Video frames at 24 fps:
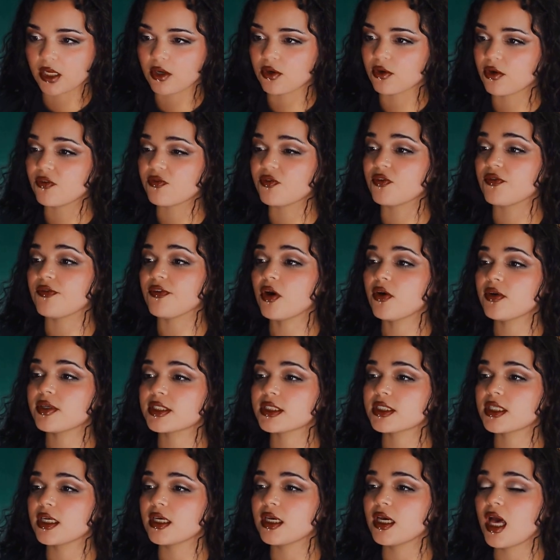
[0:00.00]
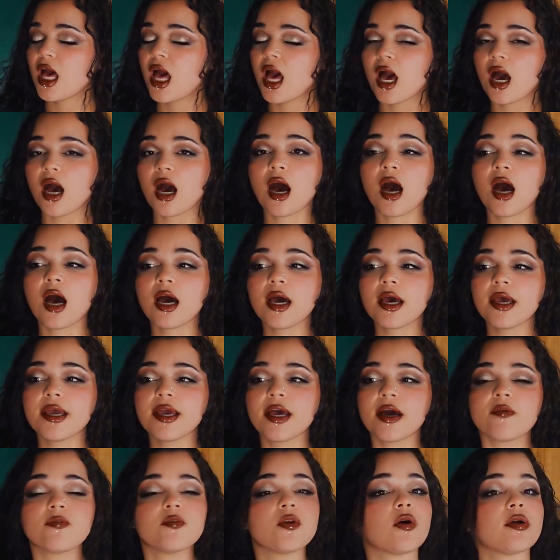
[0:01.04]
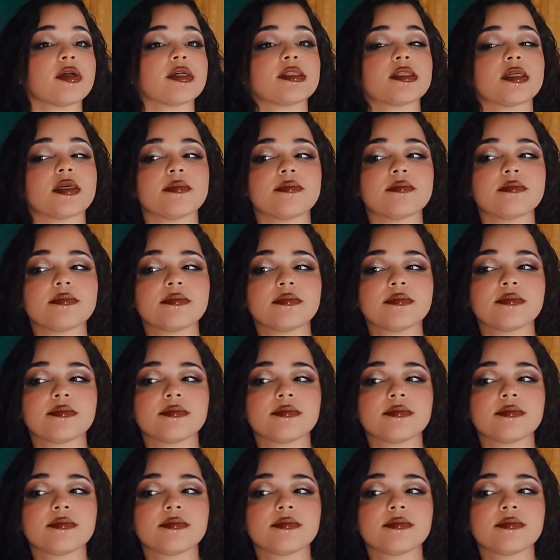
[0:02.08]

I don't know if you've noticed it. I have noticed it.